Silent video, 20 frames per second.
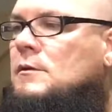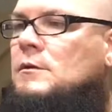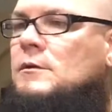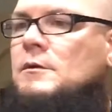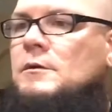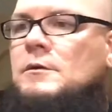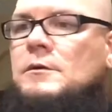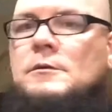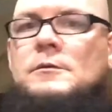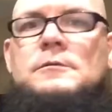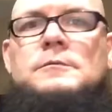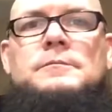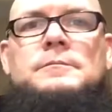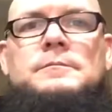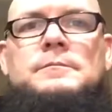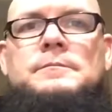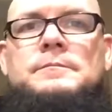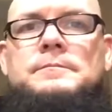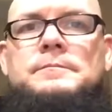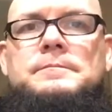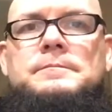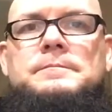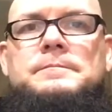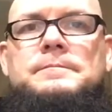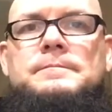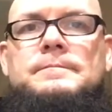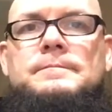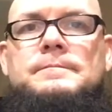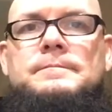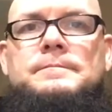
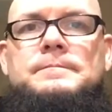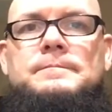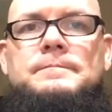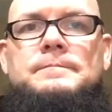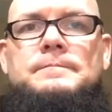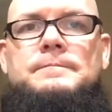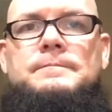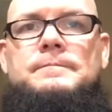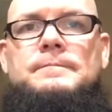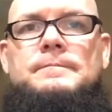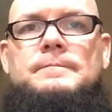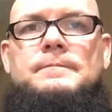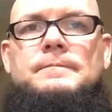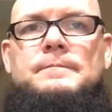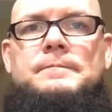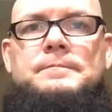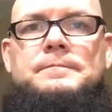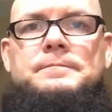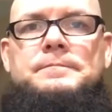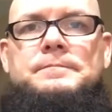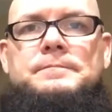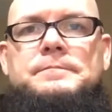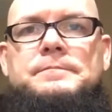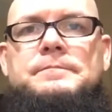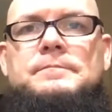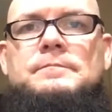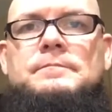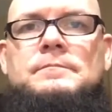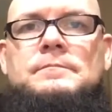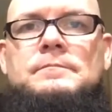
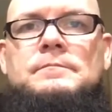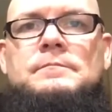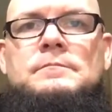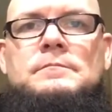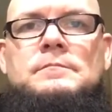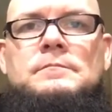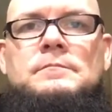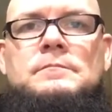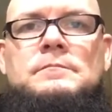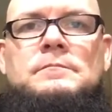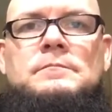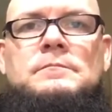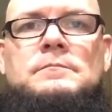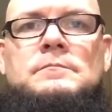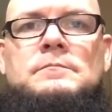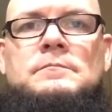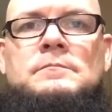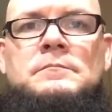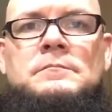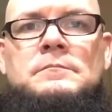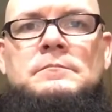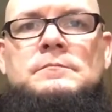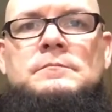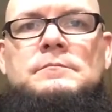This person isn't speaking.